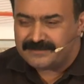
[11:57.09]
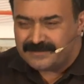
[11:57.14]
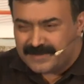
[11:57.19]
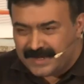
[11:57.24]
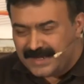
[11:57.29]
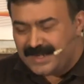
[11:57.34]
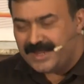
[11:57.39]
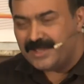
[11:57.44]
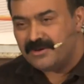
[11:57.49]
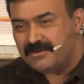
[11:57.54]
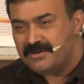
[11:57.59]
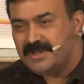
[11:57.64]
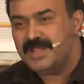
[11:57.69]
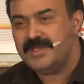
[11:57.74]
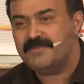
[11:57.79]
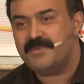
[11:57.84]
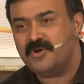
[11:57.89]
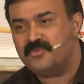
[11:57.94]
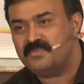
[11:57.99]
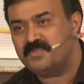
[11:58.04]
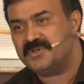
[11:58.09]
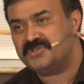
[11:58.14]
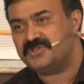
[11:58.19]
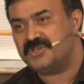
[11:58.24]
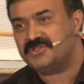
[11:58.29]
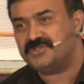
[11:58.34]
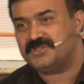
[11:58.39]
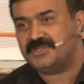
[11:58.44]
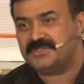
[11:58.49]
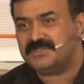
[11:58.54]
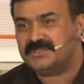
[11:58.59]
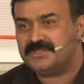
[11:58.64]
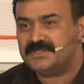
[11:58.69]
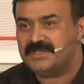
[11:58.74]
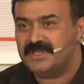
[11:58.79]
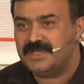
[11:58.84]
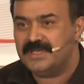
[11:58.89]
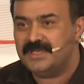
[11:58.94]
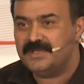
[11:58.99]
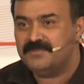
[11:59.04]
really only about persistence.
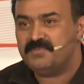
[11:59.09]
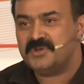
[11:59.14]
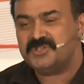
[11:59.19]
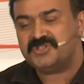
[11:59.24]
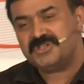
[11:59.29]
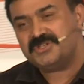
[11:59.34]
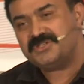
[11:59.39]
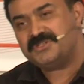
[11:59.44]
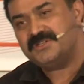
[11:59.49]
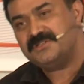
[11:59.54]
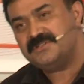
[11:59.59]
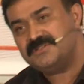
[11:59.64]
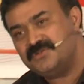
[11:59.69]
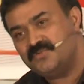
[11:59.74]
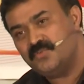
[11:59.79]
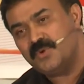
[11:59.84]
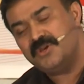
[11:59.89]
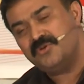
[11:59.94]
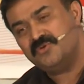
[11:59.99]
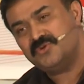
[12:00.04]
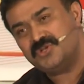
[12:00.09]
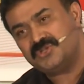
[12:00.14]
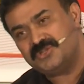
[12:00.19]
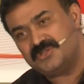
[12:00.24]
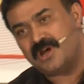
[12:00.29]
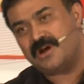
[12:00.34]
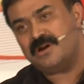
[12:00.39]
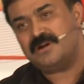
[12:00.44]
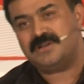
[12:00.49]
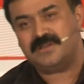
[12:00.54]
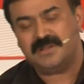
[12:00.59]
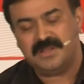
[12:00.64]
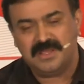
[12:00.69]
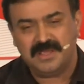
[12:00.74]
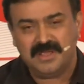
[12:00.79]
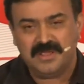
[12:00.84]
Persistence when you start,